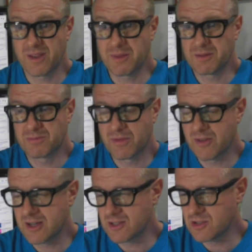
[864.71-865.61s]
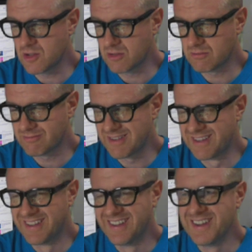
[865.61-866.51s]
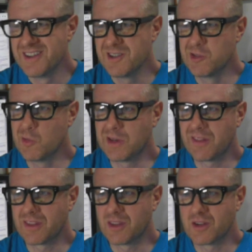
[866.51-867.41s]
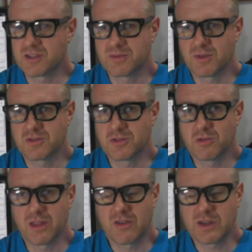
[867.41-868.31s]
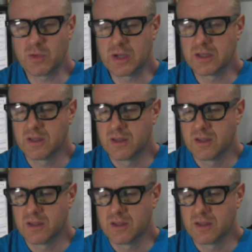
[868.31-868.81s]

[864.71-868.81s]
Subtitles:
I mean, provided you don't do anything you're not supposed to do there anyway.